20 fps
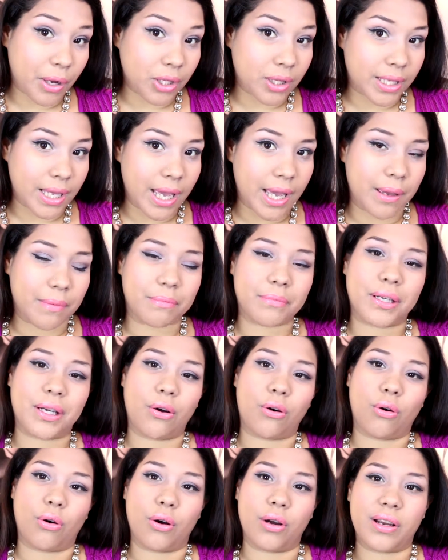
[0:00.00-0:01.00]
on them,
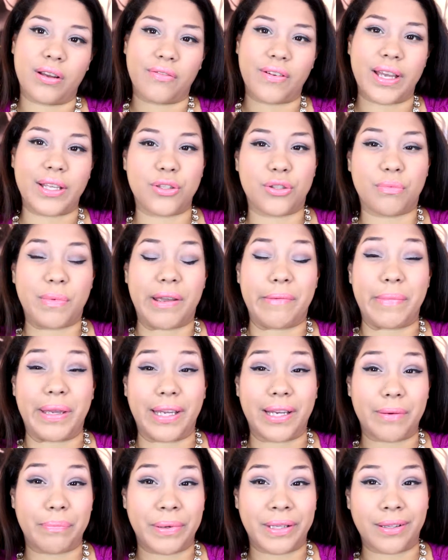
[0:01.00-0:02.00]
or if I do my
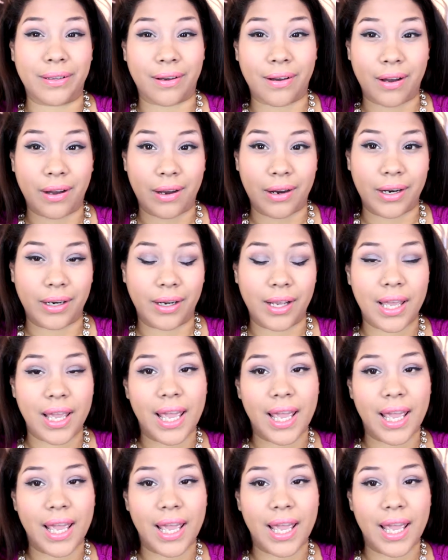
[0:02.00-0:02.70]
makeup in the car